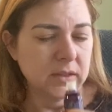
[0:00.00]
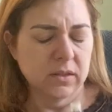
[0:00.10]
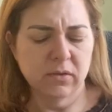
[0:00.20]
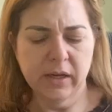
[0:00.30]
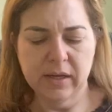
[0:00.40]

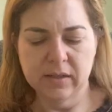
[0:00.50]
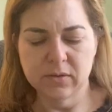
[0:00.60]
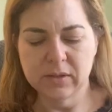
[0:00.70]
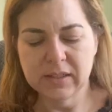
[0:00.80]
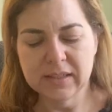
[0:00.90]
Okay,
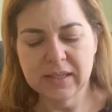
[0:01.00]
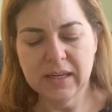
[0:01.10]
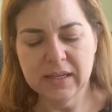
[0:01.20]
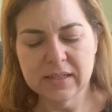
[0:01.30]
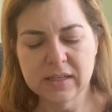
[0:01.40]
so it says
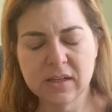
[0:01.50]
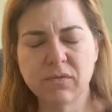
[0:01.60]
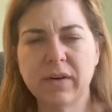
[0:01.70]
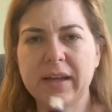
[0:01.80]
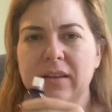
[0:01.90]
Candied
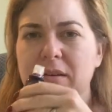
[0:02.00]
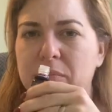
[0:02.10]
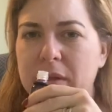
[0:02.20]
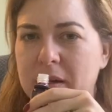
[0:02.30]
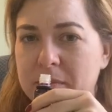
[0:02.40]
Violet
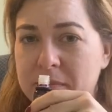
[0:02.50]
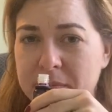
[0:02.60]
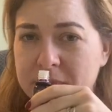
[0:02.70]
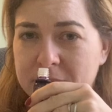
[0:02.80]
Plum.